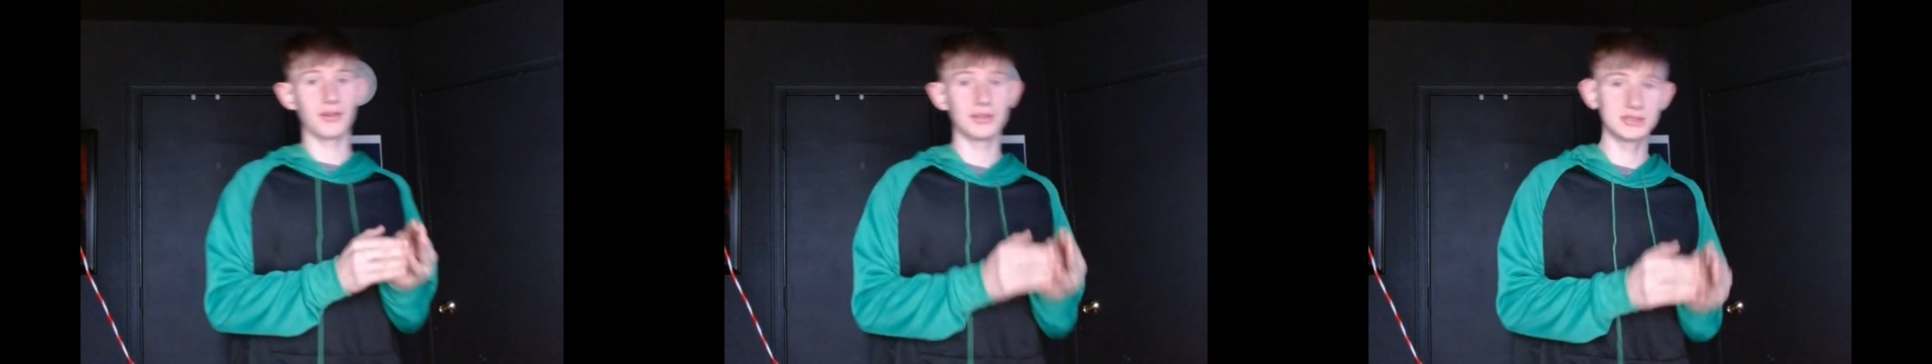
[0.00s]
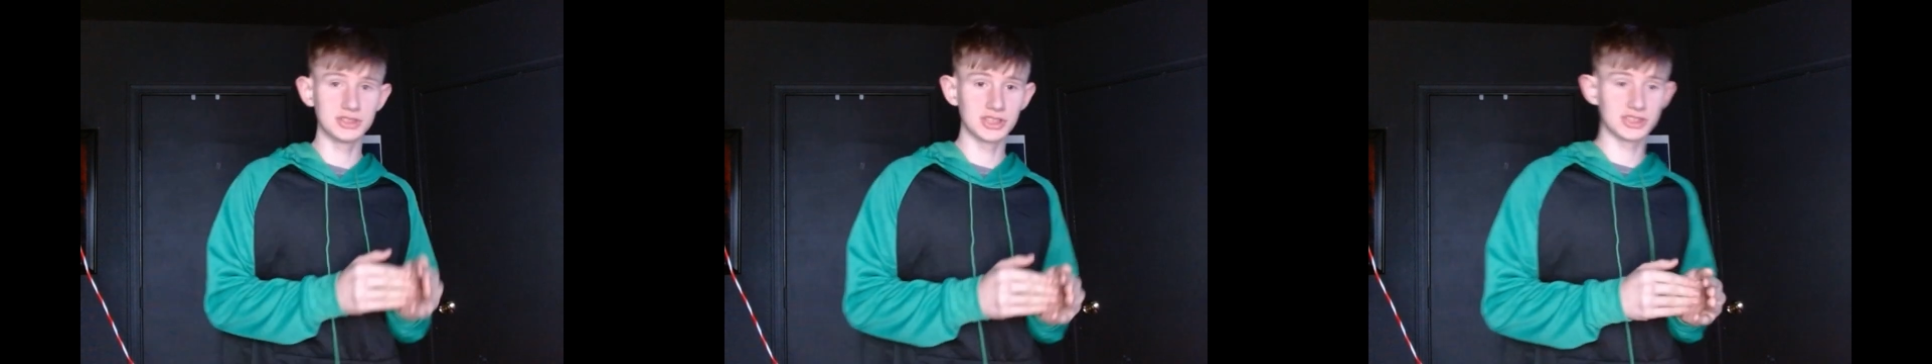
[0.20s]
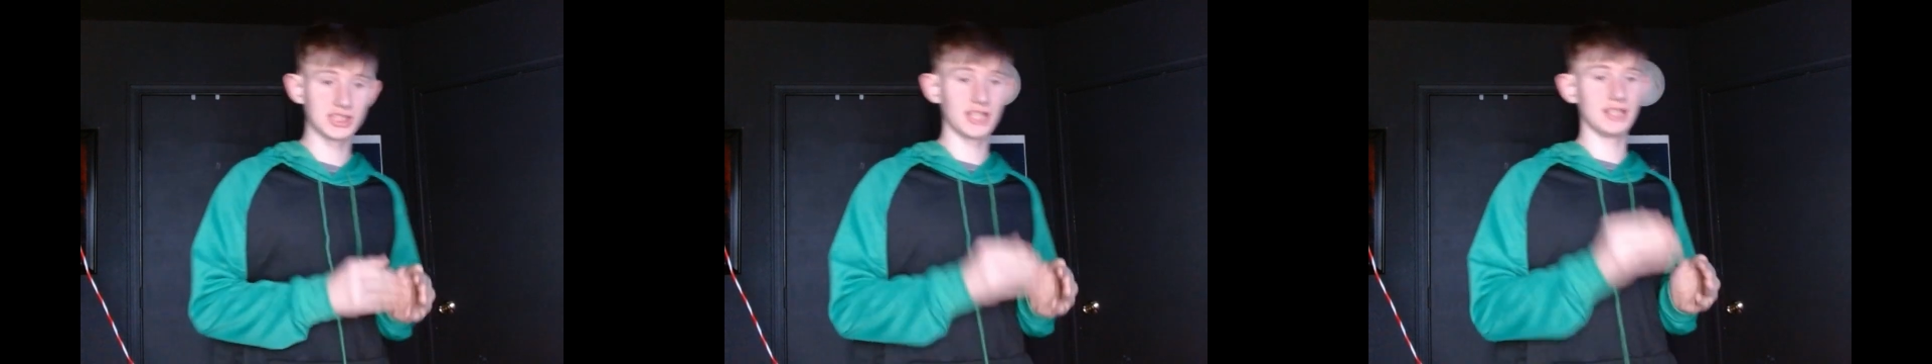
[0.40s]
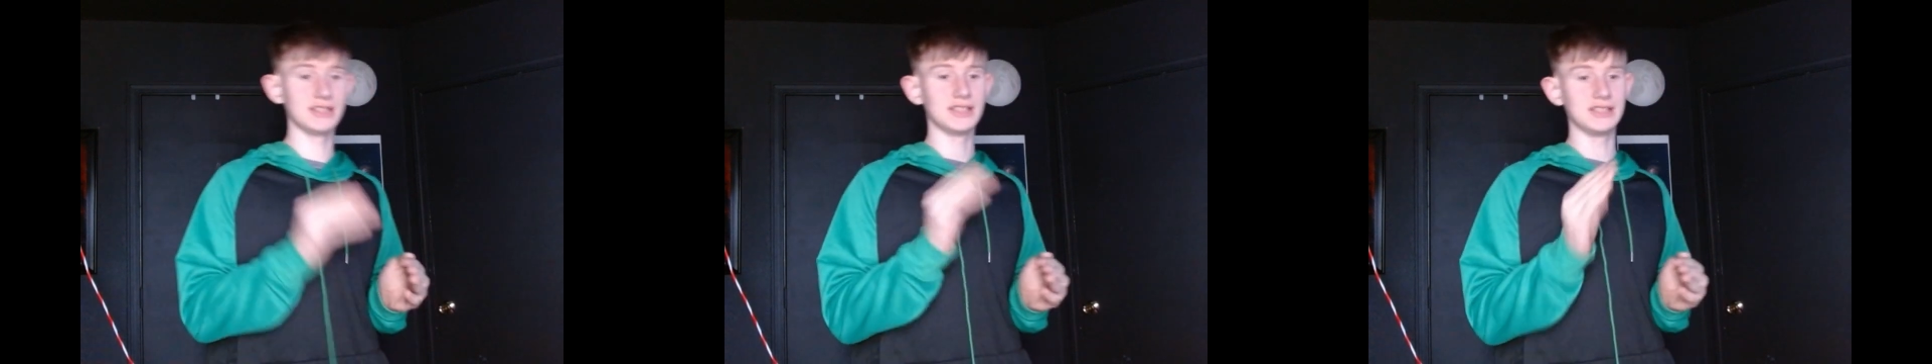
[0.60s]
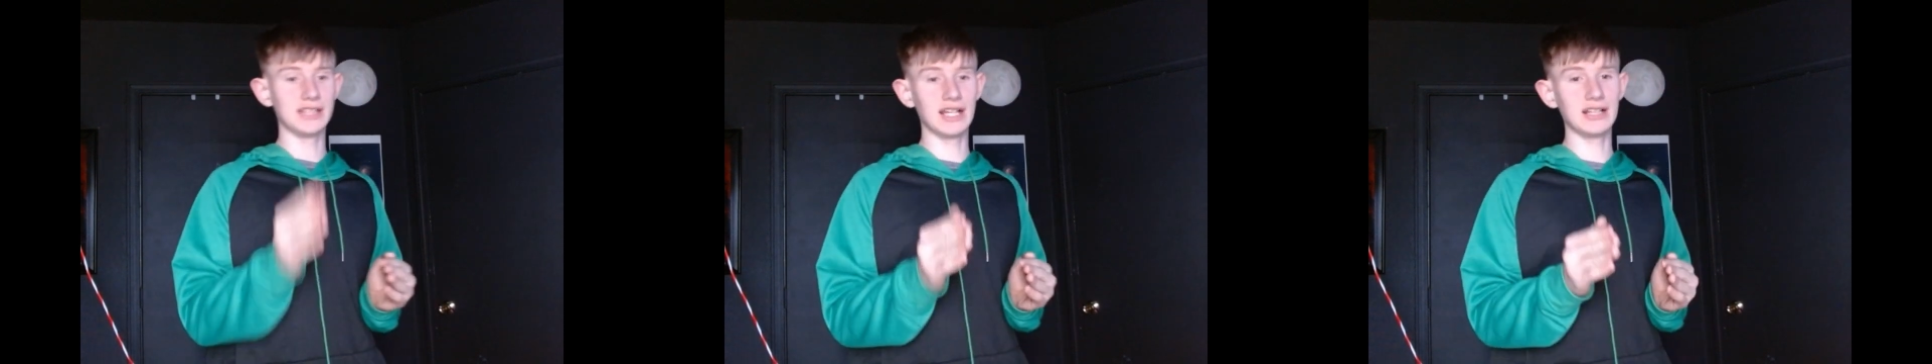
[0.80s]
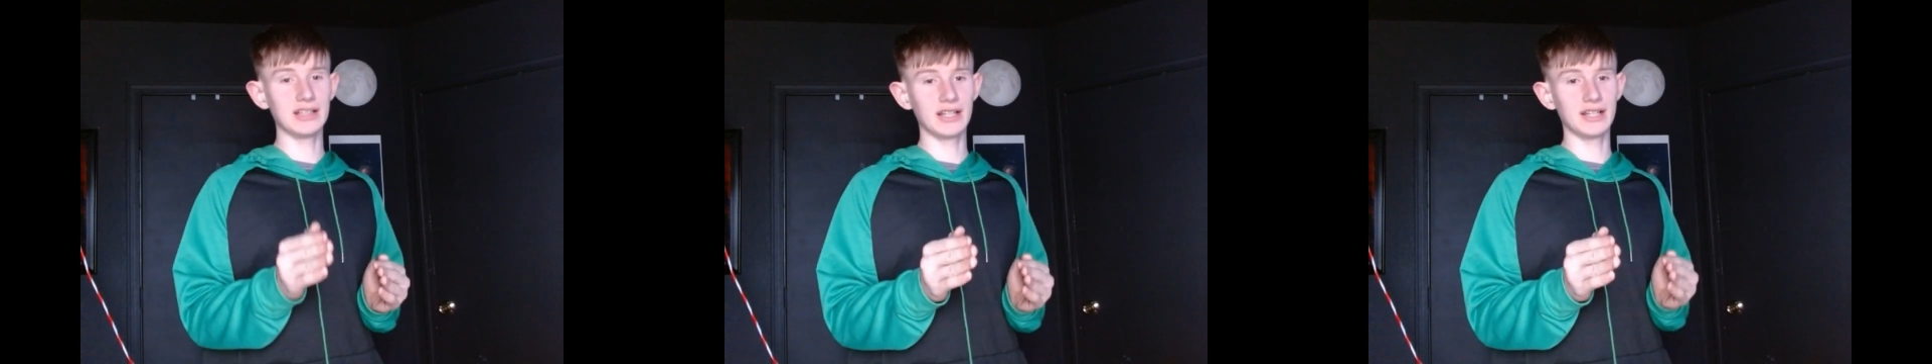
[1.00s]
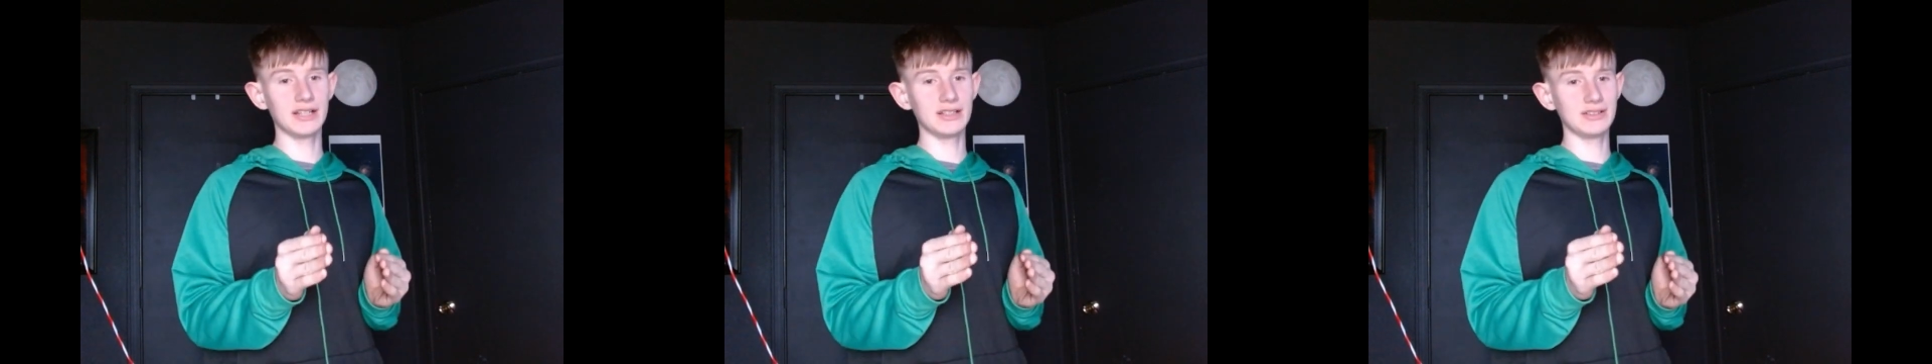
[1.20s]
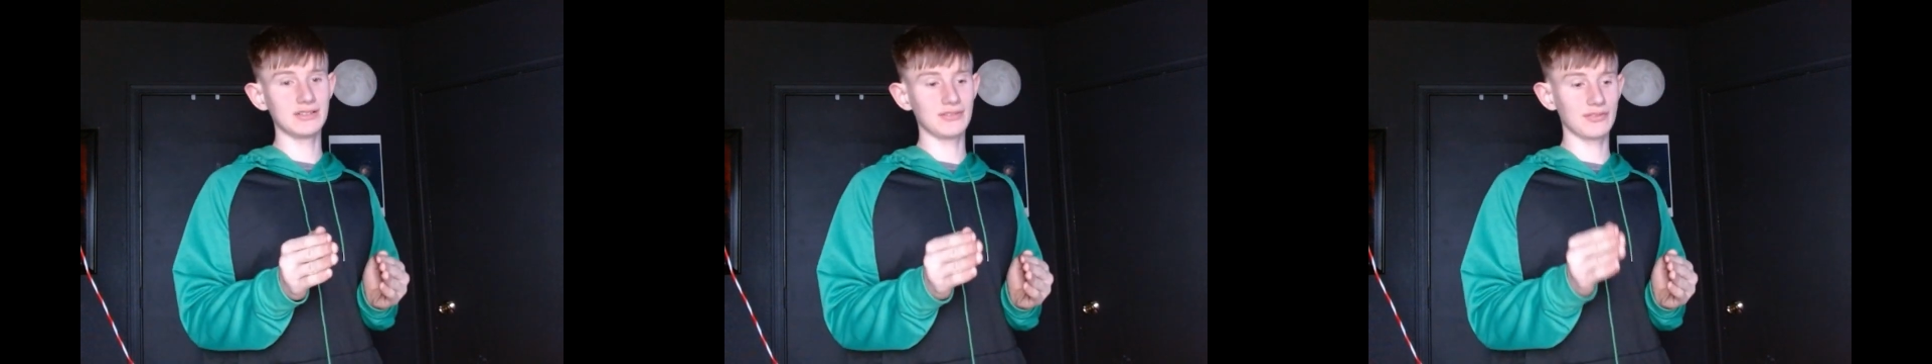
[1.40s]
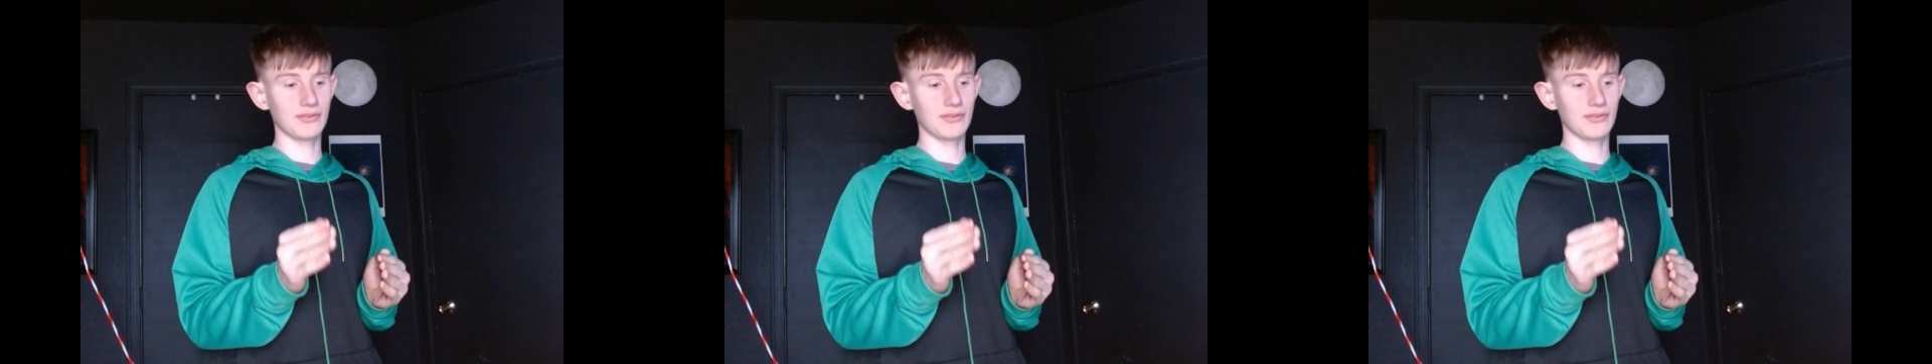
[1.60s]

Just saying the deadline